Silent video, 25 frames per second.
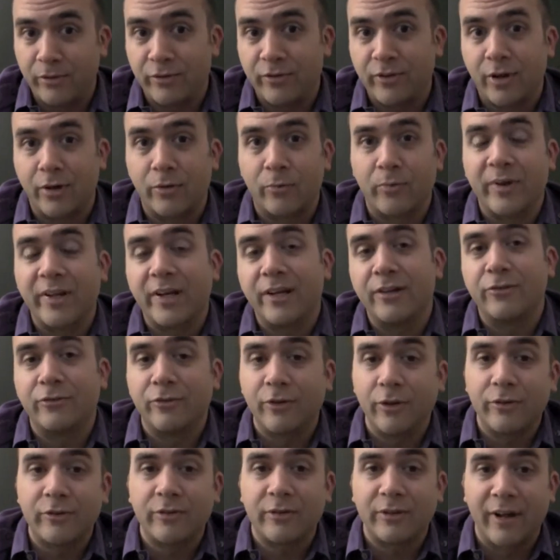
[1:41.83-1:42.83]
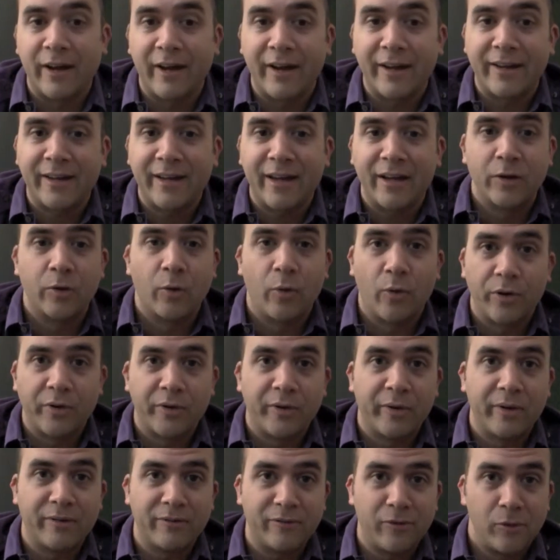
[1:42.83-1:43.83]
is going to read it just like an
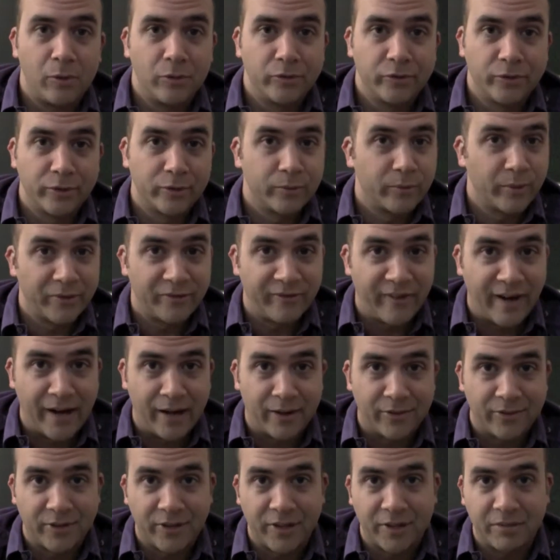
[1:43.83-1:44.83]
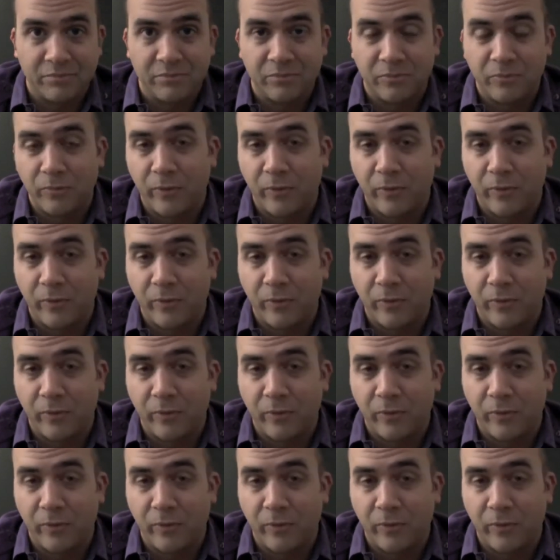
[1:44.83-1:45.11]
ordinary folder with files in it,